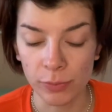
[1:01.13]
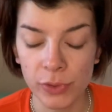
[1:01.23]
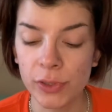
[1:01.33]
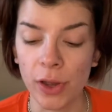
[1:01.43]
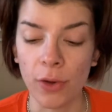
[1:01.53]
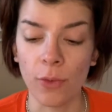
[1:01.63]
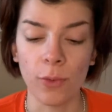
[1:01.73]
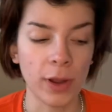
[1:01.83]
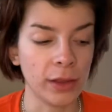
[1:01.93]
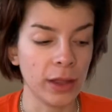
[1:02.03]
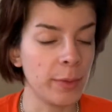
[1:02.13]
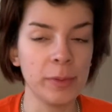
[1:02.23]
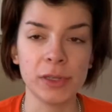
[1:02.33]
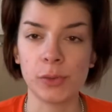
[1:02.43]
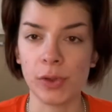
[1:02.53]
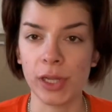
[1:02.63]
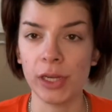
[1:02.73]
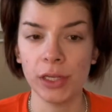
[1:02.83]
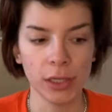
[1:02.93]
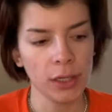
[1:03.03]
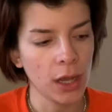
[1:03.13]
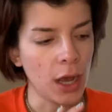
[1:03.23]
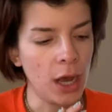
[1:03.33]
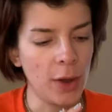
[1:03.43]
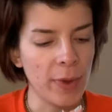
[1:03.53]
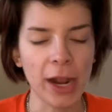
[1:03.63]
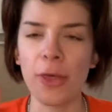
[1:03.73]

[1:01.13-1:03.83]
So I'm obsessed with it. And I